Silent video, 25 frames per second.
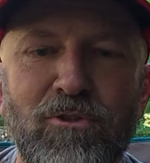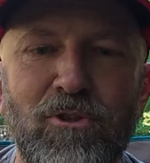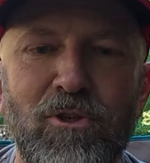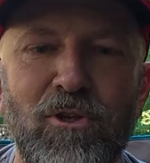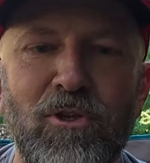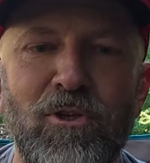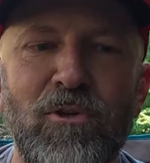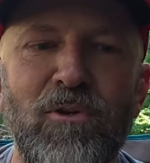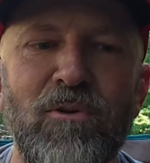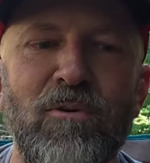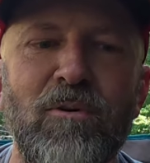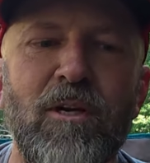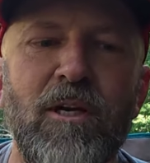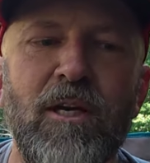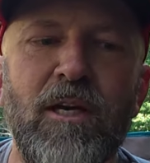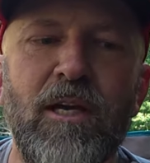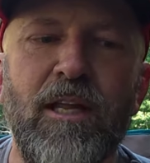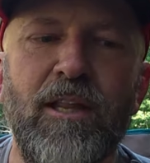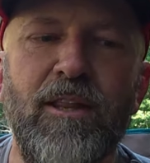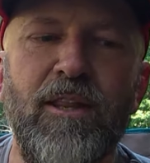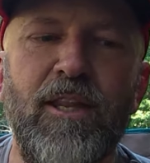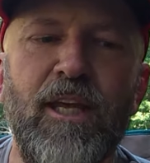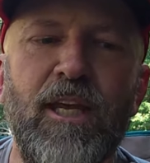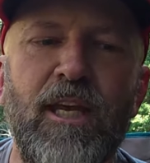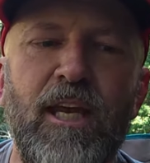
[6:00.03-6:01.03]
you,
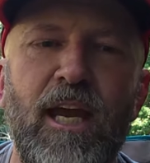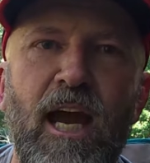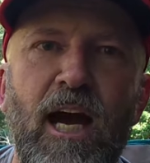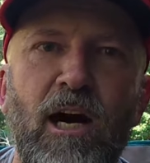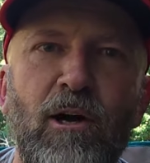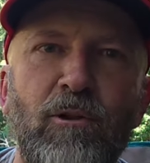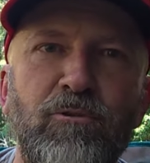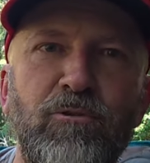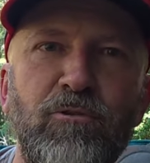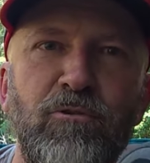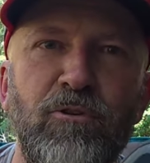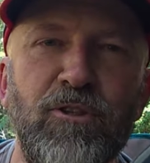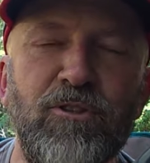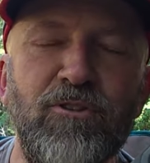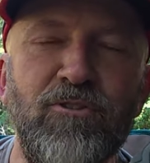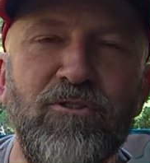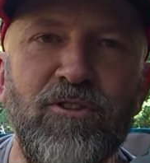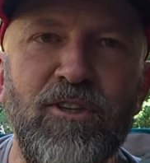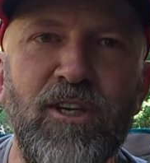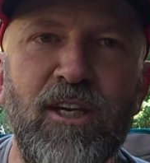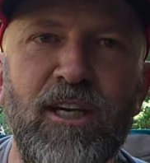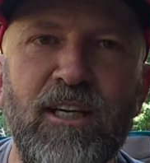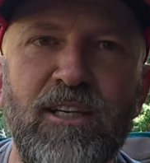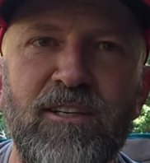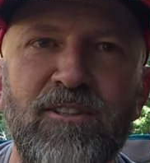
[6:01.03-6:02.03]
the Altra
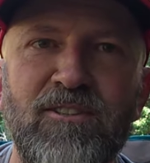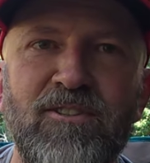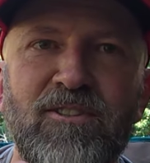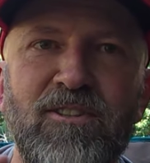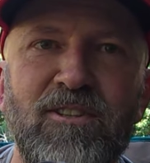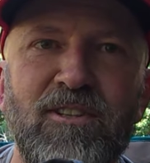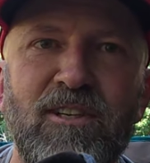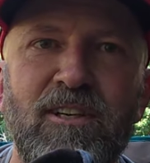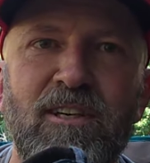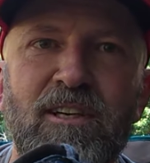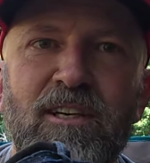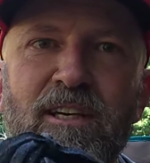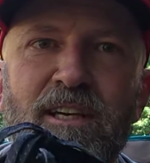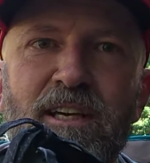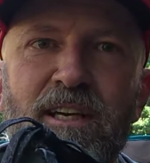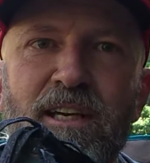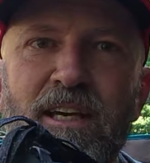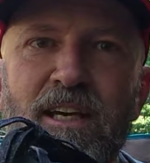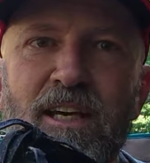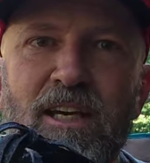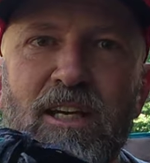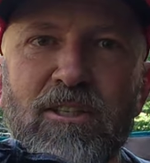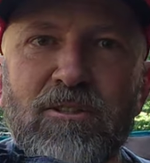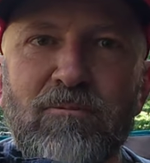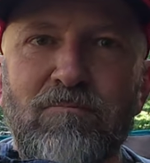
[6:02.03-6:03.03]
6
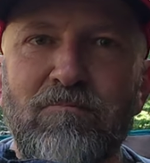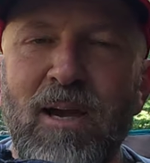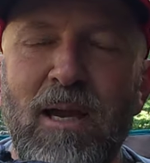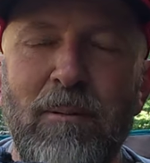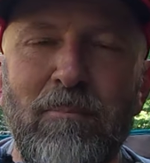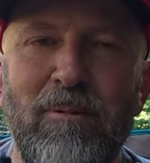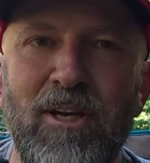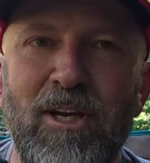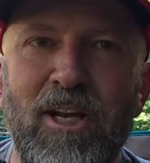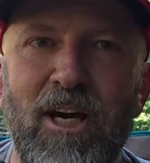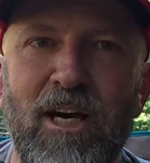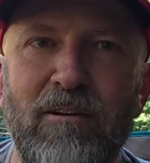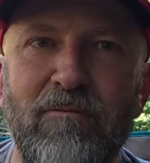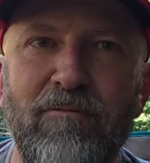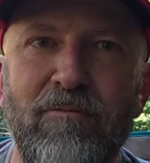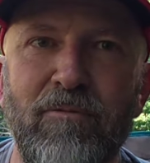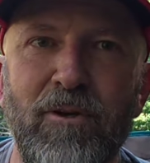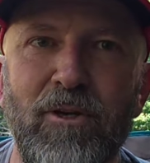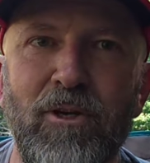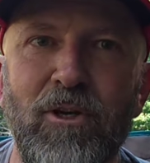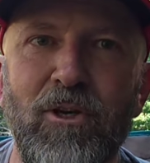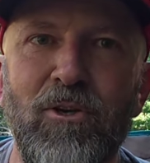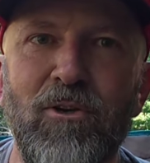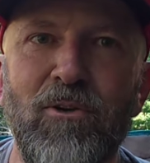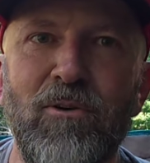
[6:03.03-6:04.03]
is maybe not for
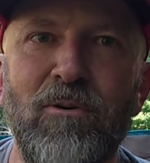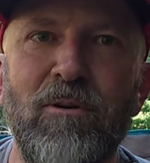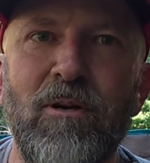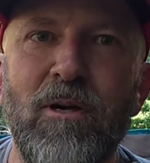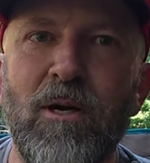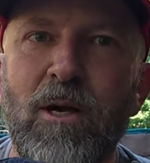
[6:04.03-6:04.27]
you.